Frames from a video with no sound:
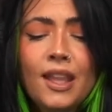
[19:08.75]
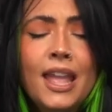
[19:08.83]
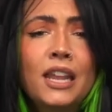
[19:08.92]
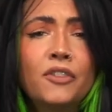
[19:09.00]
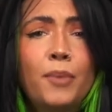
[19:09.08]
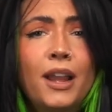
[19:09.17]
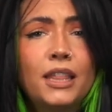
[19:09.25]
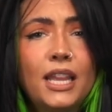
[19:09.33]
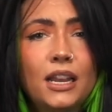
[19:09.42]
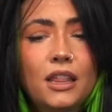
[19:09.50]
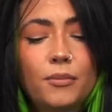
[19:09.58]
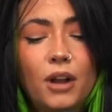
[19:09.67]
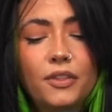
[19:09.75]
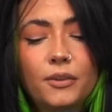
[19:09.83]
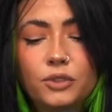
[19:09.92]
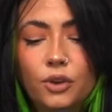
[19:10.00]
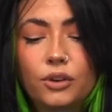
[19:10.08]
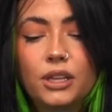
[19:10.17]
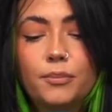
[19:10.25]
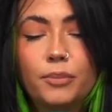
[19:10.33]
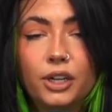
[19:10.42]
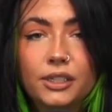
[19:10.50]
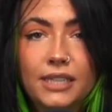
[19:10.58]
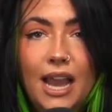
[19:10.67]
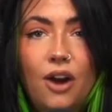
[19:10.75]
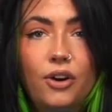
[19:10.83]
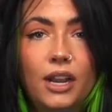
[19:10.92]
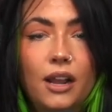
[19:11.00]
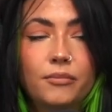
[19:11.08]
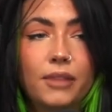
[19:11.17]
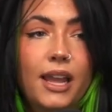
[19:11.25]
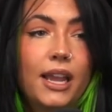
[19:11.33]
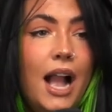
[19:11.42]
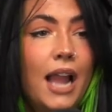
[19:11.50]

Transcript: And if by the end of the month, I'm totally burnt out and I'm like,